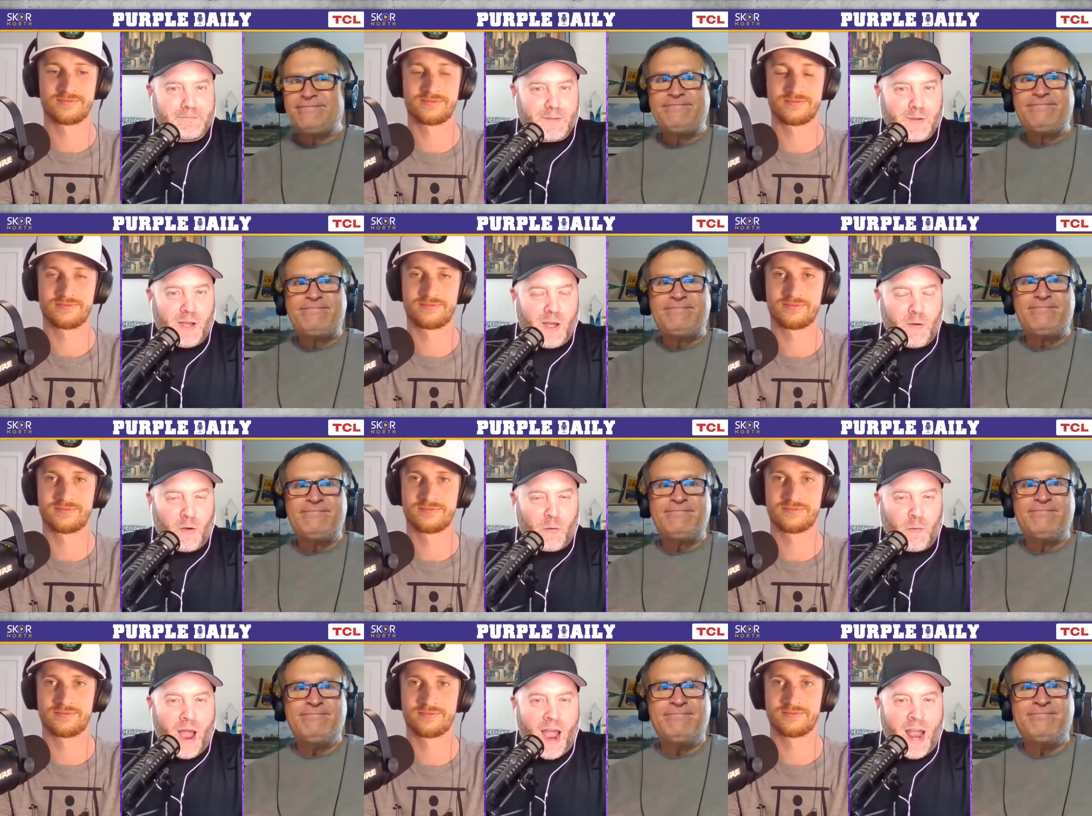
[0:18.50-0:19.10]
Speaker 1: I
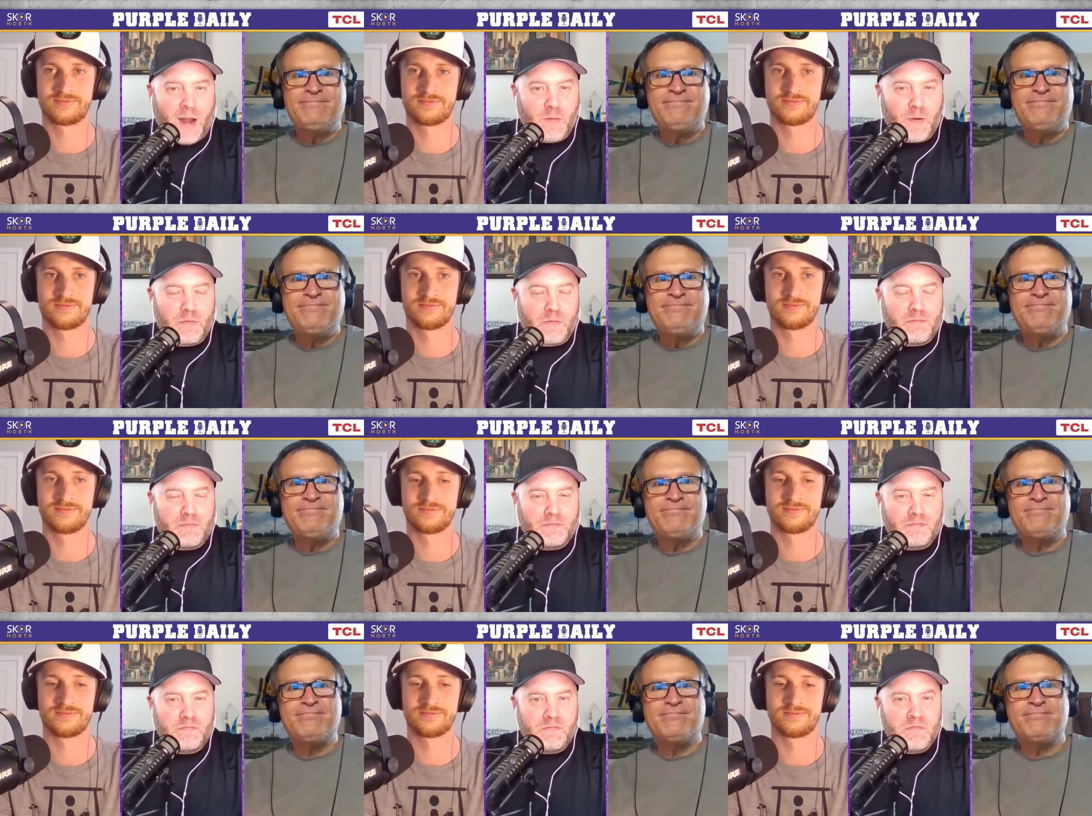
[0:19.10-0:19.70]
will ride
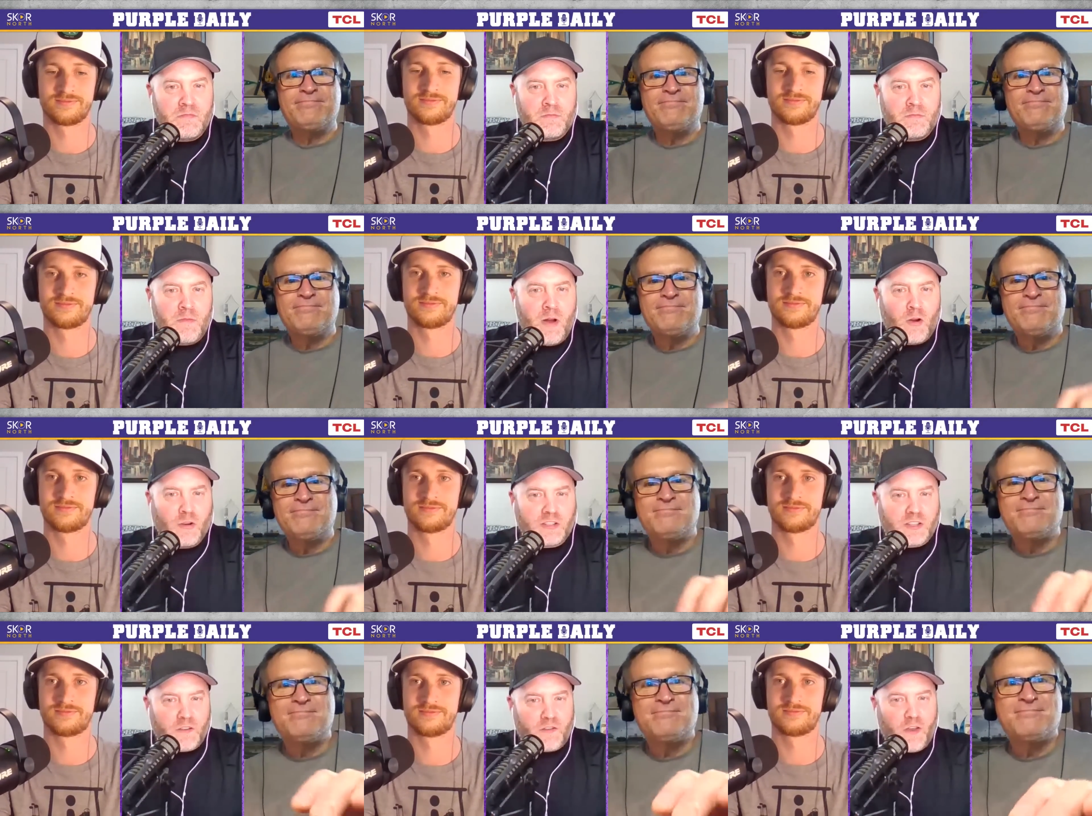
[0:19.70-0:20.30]
with
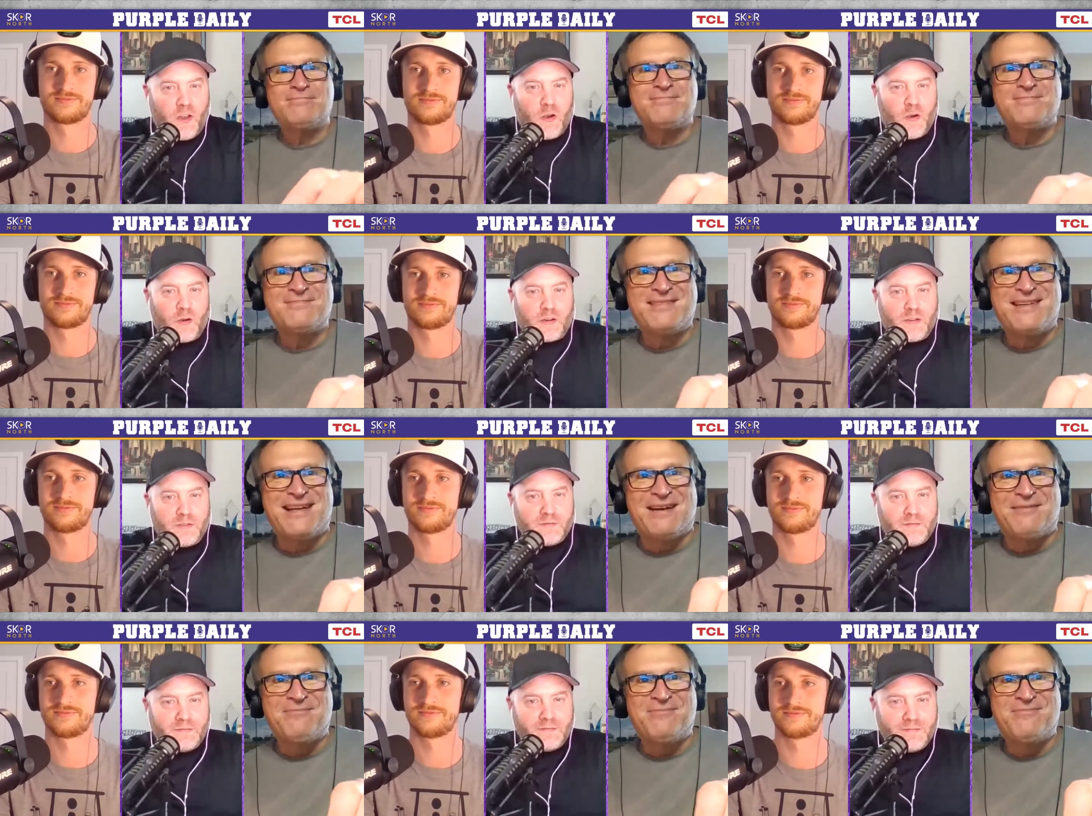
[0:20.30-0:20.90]
most of you,
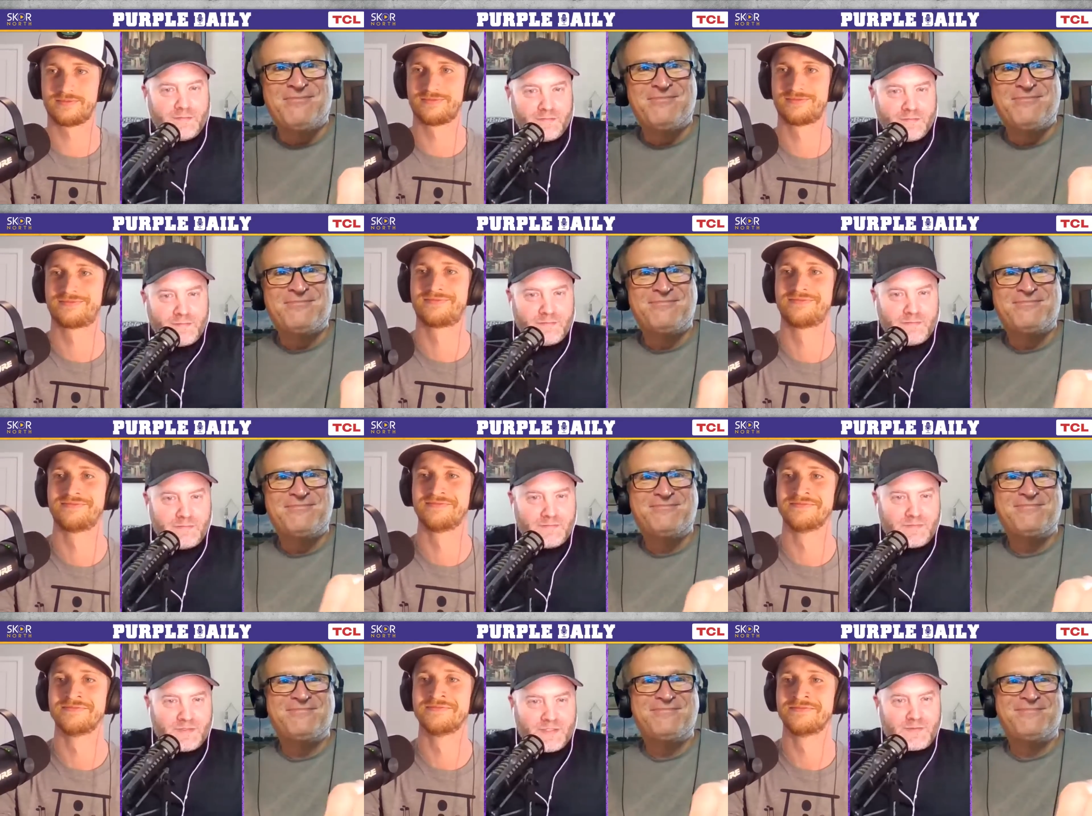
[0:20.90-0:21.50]

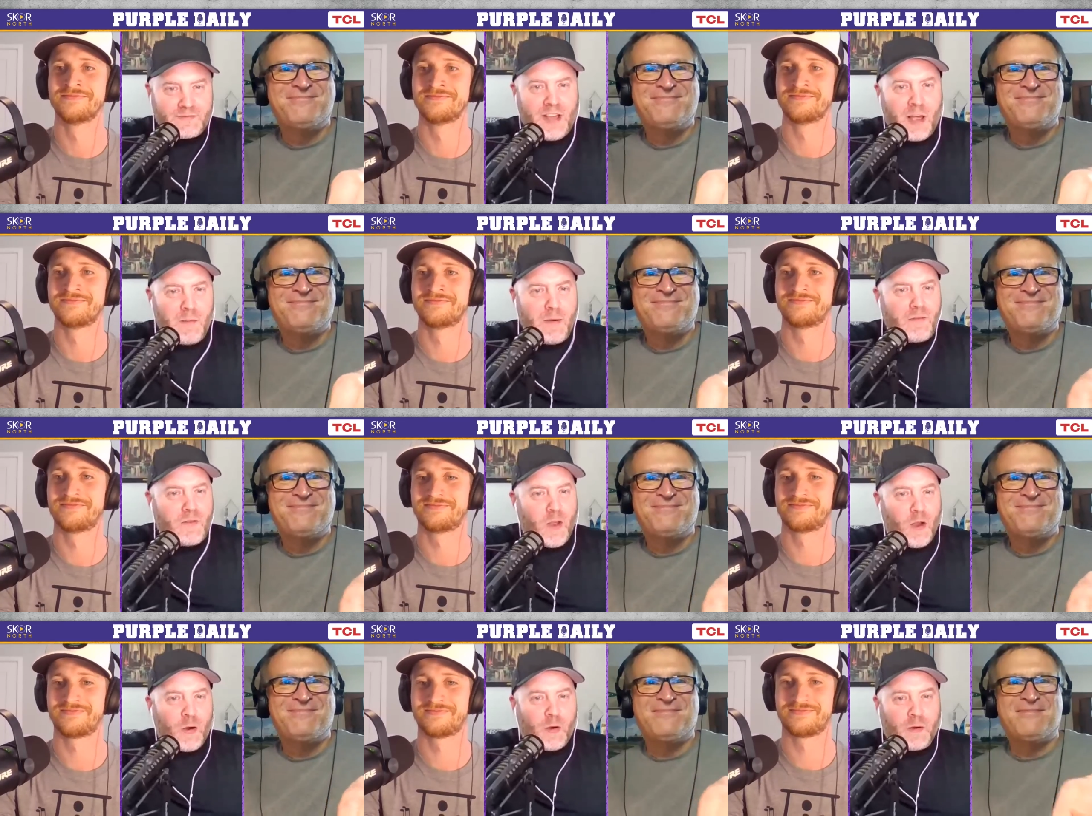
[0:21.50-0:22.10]
some
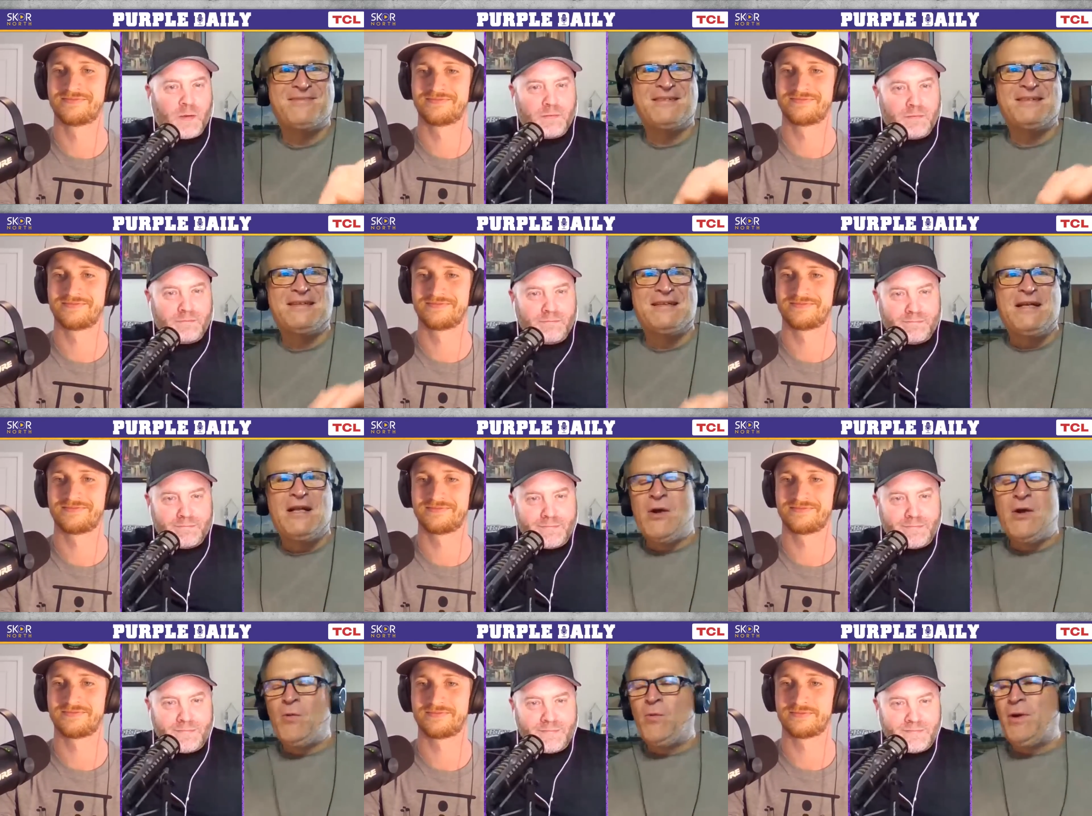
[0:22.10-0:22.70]
of you.
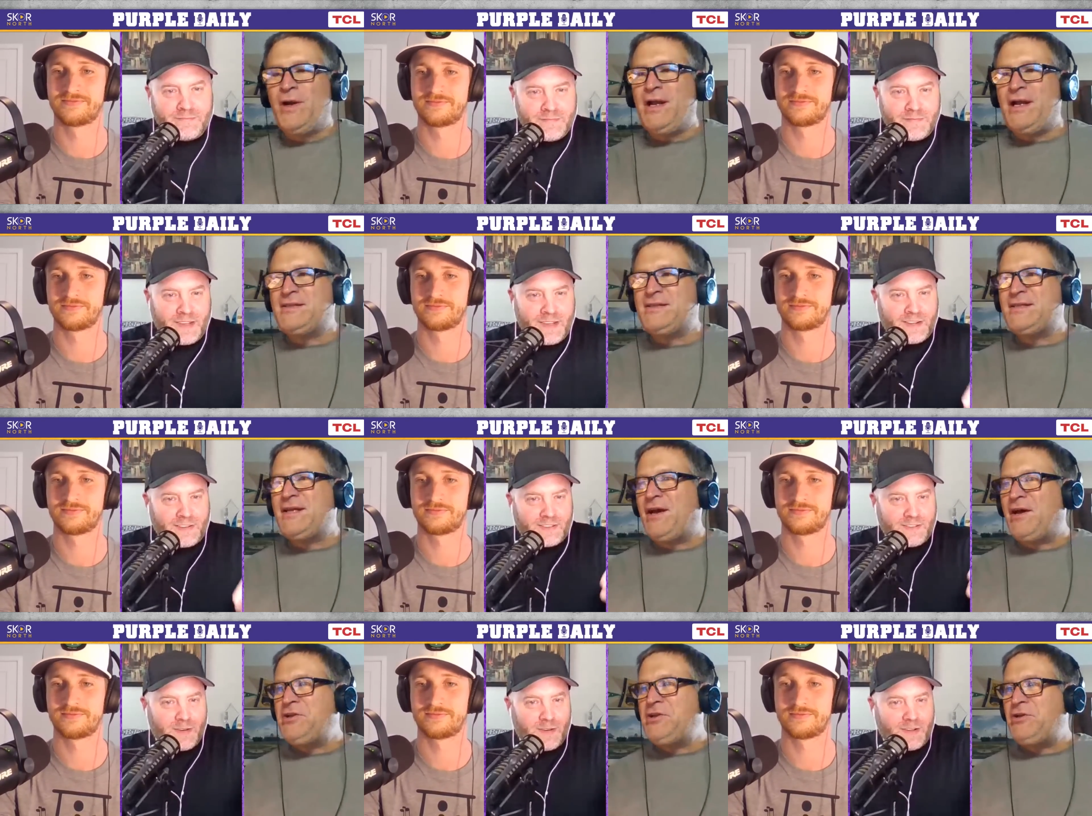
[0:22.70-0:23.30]
When I
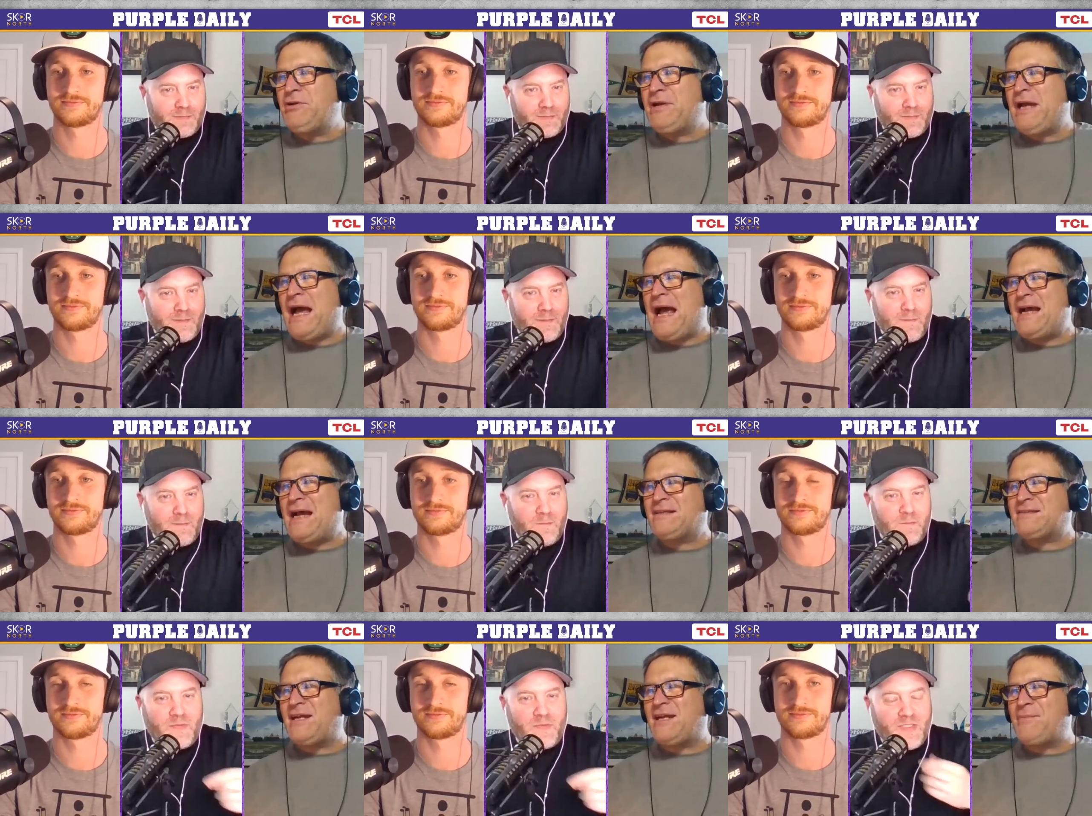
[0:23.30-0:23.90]
tell you
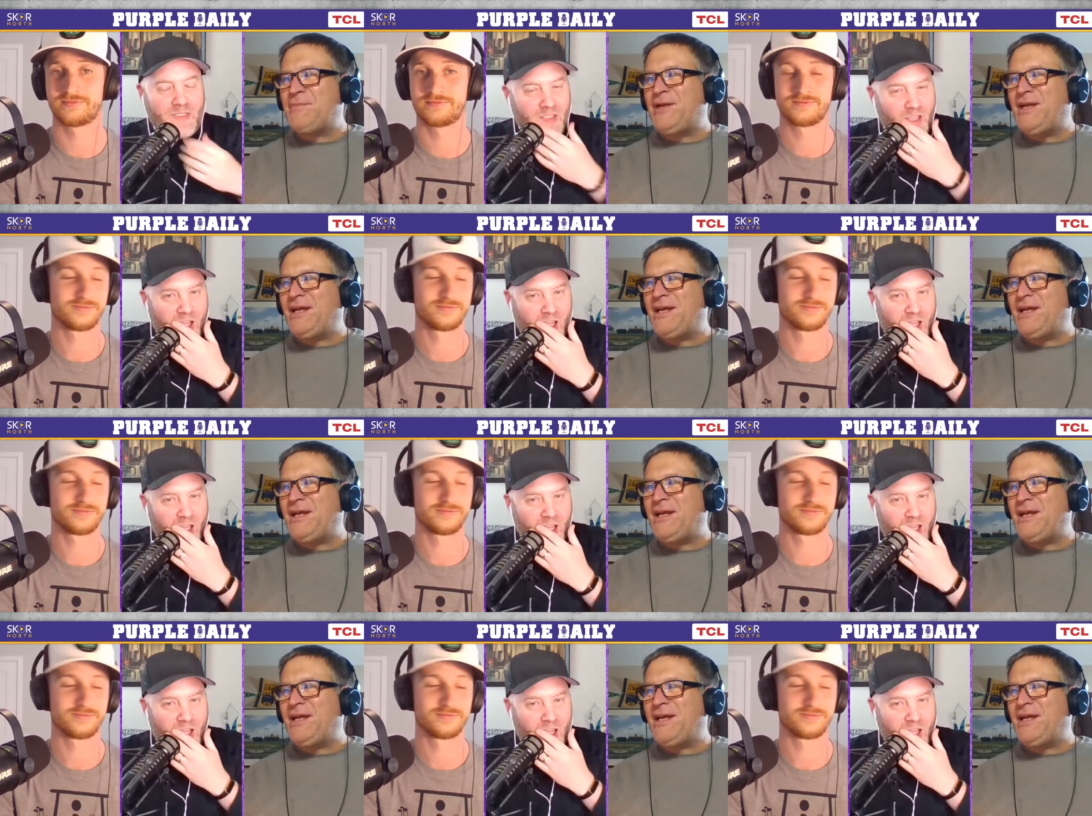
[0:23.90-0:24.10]
guys I'm going to